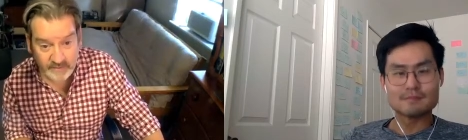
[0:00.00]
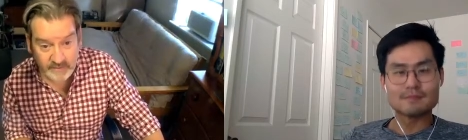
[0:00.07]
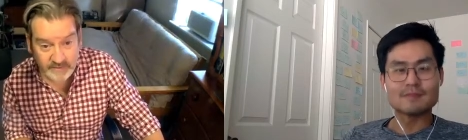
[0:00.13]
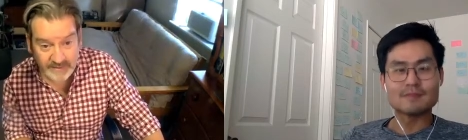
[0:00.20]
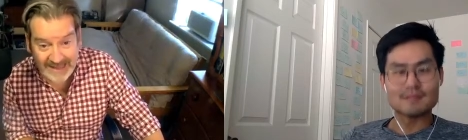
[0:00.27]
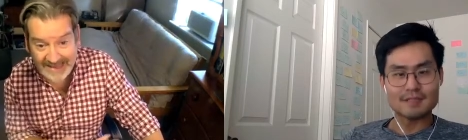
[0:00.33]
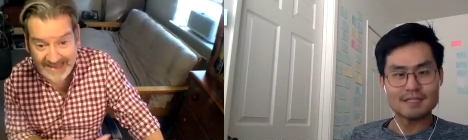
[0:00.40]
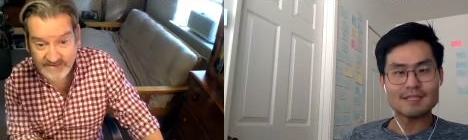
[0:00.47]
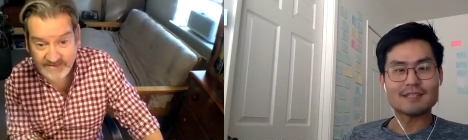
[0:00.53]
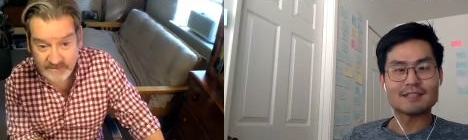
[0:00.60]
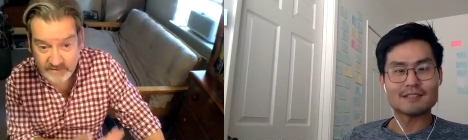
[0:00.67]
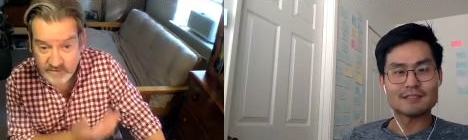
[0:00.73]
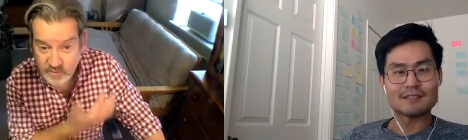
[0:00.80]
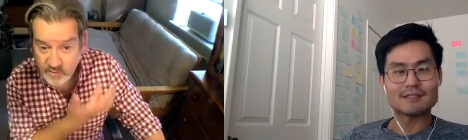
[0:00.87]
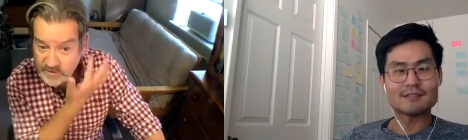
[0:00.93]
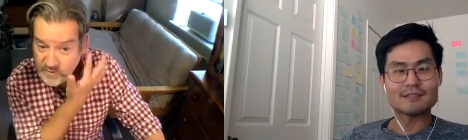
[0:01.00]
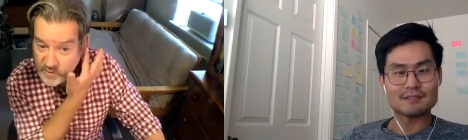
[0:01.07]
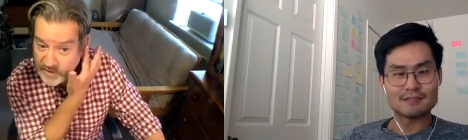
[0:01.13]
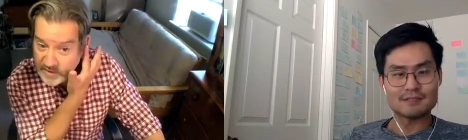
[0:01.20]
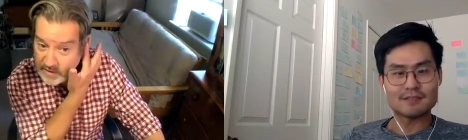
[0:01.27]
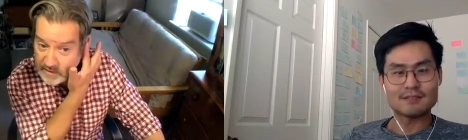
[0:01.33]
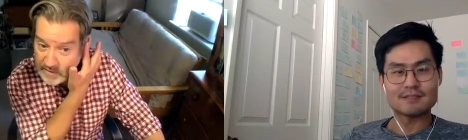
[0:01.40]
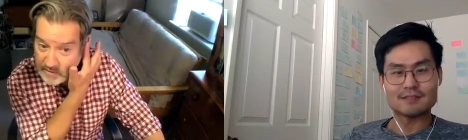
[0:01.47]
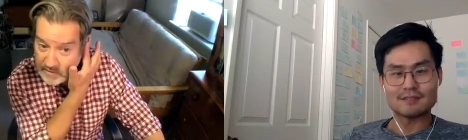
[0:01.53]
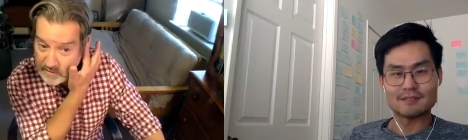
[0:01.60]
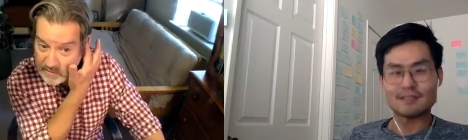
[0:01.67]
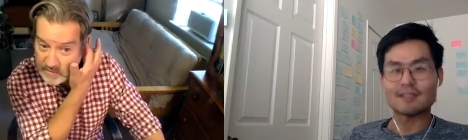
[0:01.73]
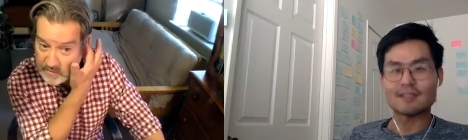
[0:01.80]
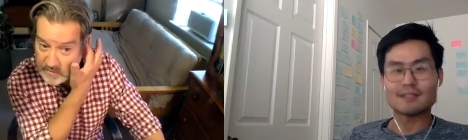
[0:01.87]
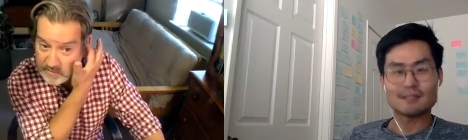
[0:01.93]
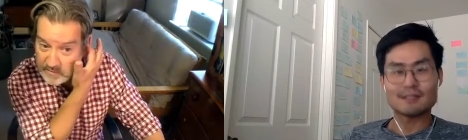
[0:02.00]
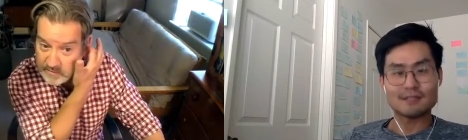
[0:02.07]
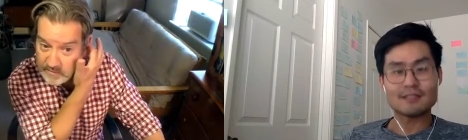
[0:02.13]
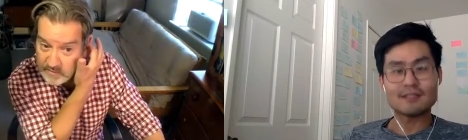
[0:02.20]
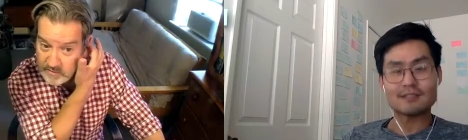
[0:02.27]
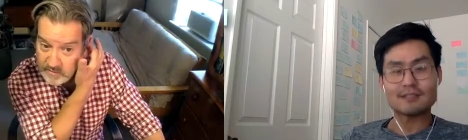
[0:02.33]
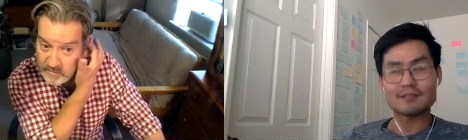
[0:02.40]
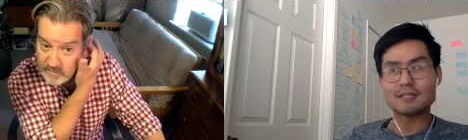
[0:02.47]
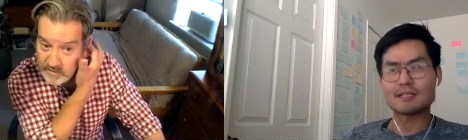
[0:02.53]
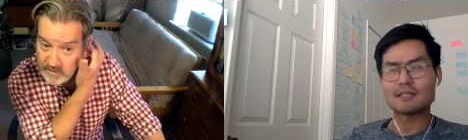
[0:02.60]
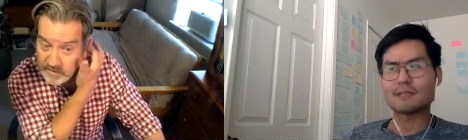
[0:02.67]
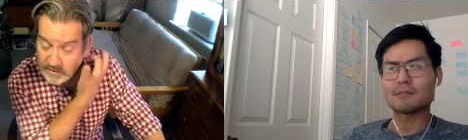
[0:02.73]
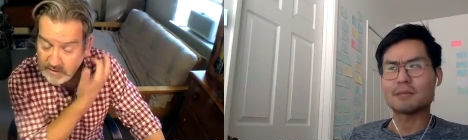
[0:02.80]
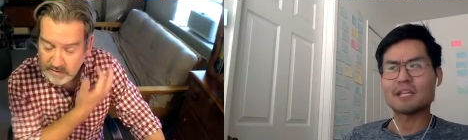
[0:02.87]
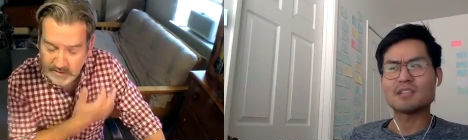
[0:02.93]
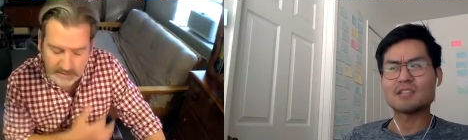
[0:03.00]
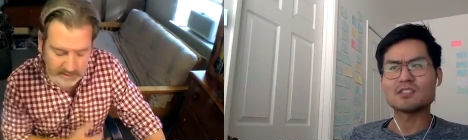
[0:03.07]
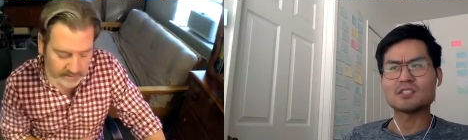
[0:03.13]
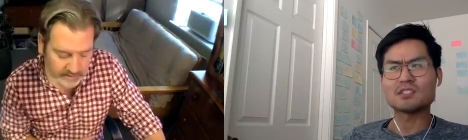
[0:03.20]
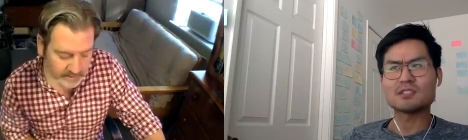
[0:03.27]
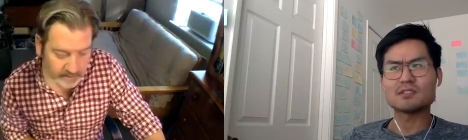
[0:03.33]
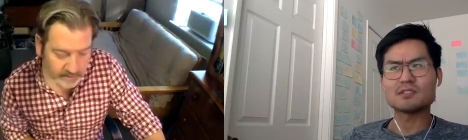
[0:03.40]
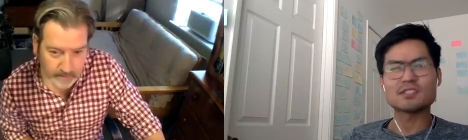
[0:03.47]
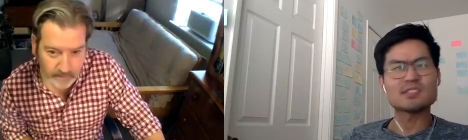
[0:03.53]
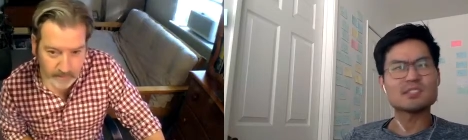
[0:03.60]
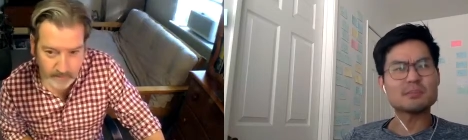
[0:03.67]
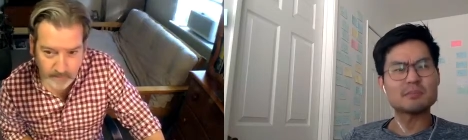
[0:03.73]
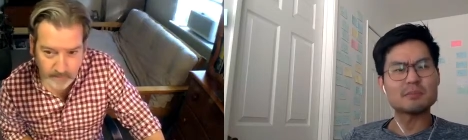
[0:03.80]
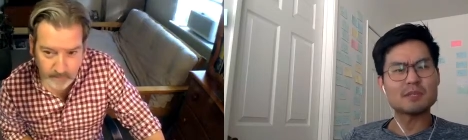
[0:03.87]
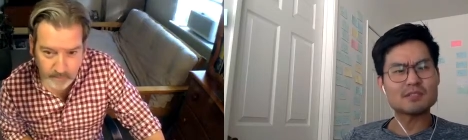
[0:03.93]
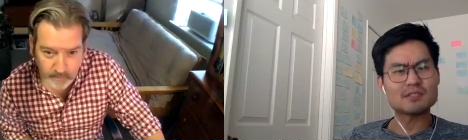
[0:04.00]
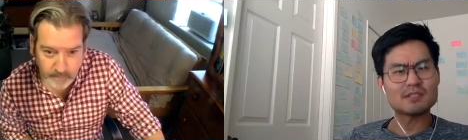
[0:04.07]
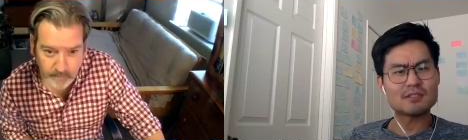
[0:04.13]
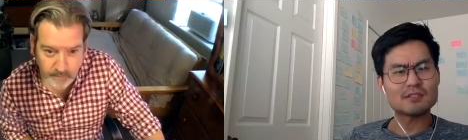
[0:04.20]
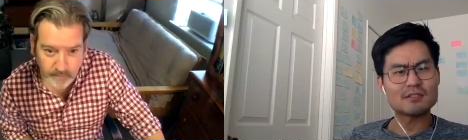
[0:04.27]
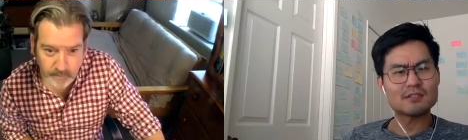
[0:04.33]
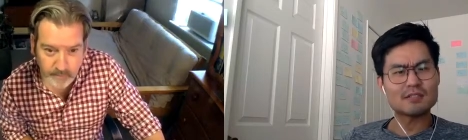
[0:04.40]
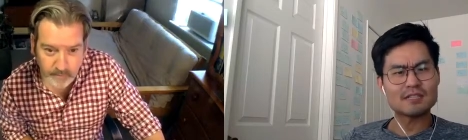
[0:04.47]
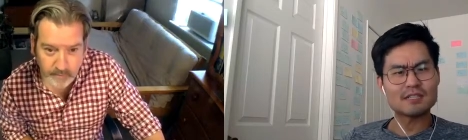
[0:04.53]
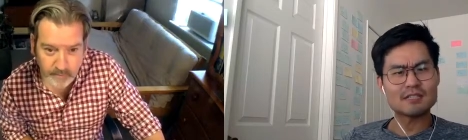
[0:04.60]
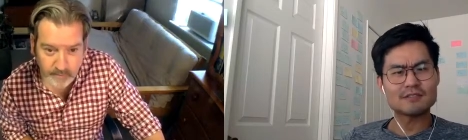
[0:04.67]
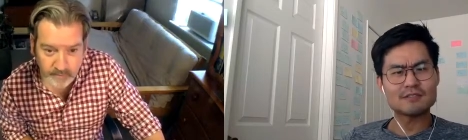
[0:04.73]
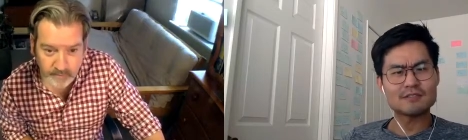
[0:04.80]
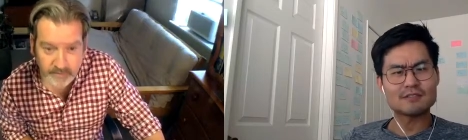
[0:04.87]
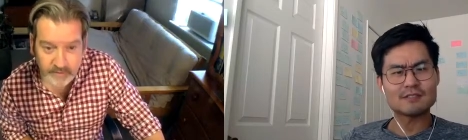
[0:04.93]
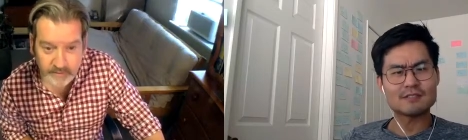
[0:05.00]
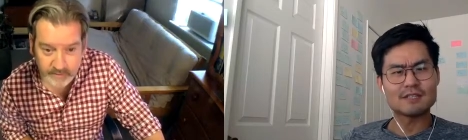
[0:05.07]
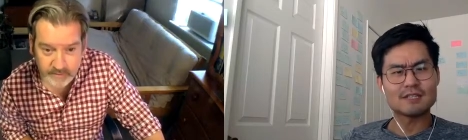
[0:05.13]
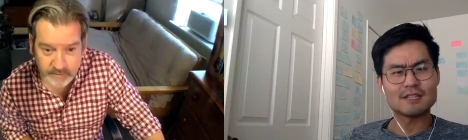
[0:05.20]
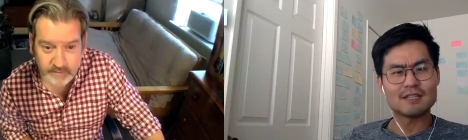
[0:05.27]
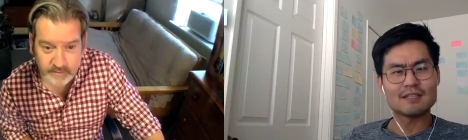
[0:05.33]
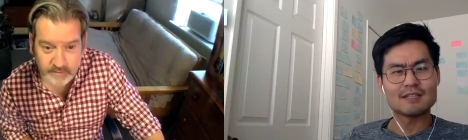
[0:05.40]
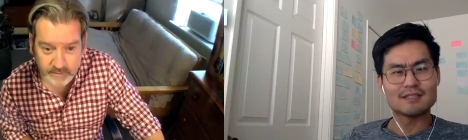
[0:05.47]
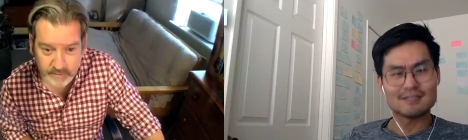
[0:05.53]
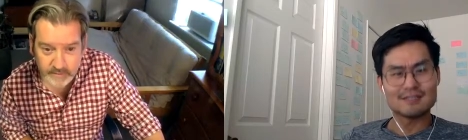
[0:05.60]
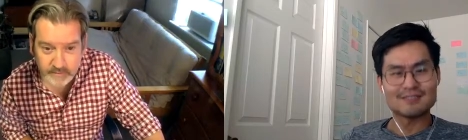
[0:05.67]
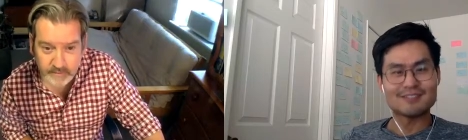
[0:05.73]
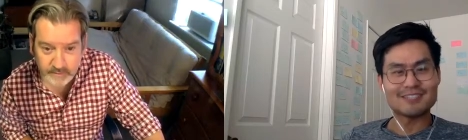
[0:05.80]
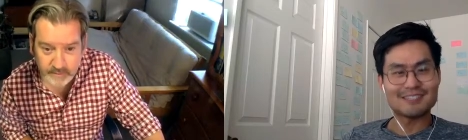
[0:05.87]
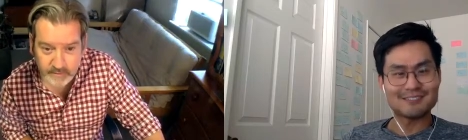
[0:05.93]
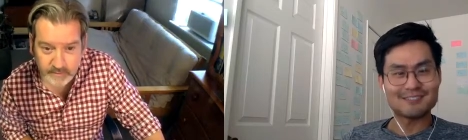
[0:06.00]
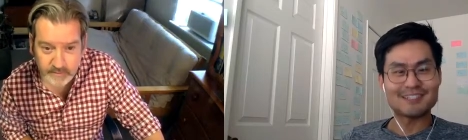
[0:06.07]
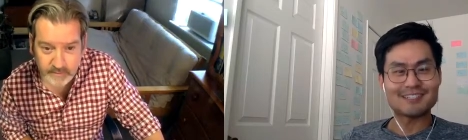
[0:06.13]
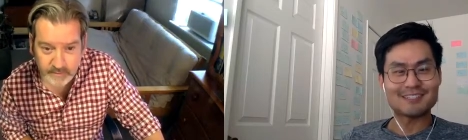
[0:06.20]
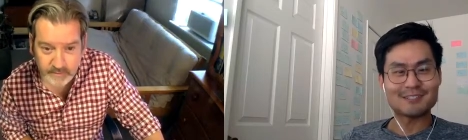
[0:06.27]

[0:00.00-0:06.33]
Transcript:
Speaker 1: last
Speaker 2: yeah. year, twenty twenty. Yeah, yeah. Like uh, eighteen, sixteen months ago, kind of. A while, while